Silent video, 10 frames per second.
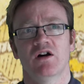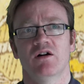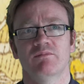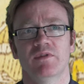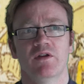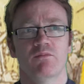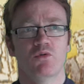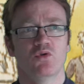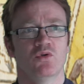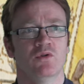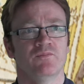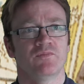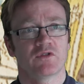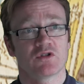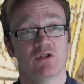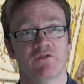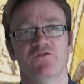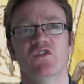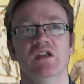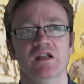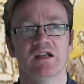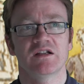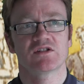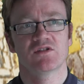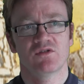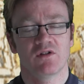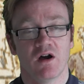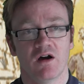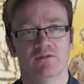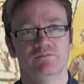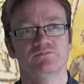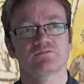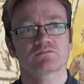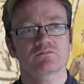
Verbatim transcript: um, they're more sort of feelings and um,